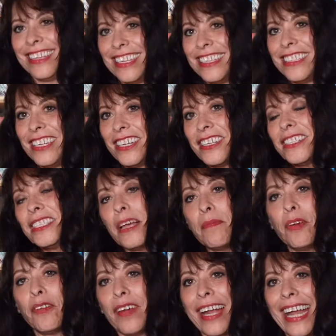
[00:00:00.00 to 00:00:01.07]
This year's
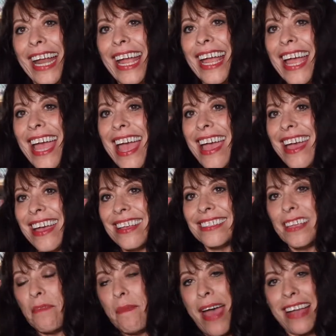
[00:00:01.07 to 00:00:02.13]
summer reading is
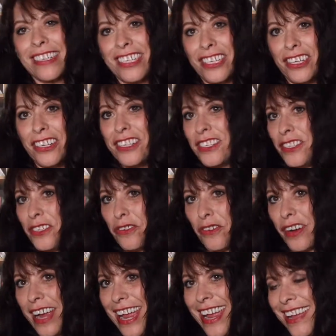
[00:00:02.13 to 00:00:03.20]
Imagine Your
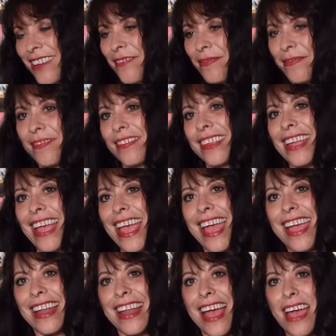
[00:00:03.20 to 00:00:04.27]
Story,
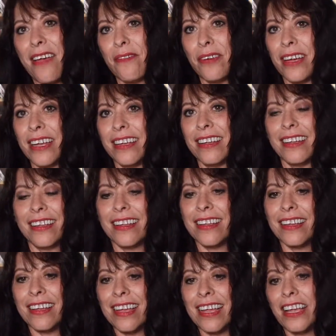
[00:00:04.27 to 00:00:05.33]
and I would
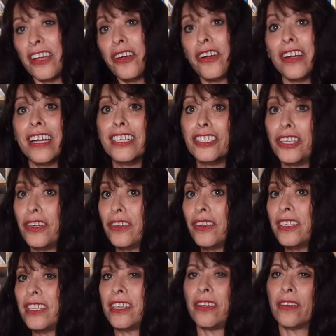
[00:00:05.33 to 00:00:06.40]
encourage you
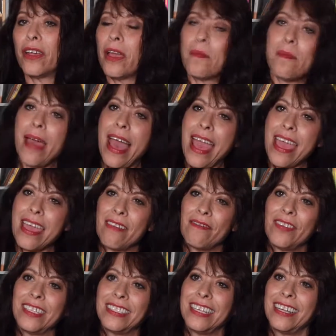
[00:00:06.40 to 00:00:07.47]
to come by and
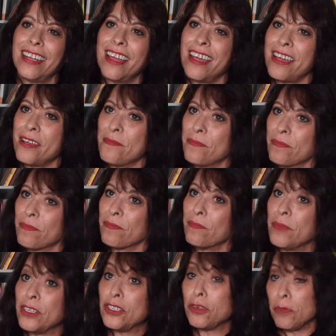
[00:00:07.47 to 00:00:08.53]
visit,
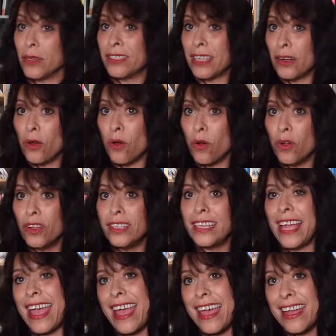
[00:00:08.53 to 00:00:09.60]
put your books on hold
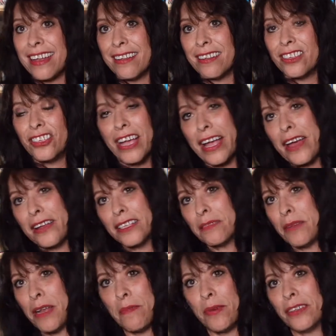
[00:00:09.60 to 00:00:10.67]
and check out as
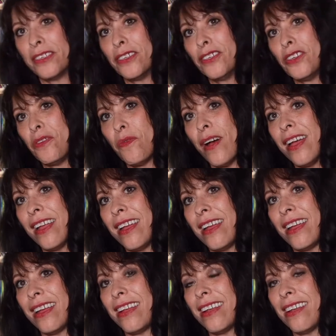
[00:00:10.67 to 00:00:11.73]
many books as you want
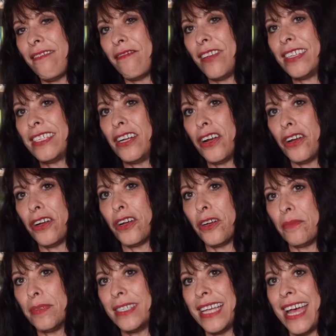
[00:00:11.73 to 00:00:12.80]
and visit our
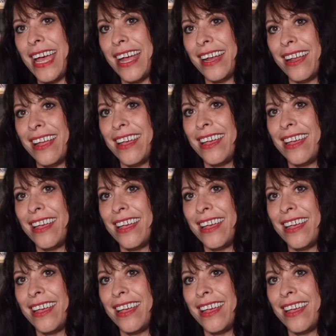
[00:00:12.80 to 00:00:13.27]
curbside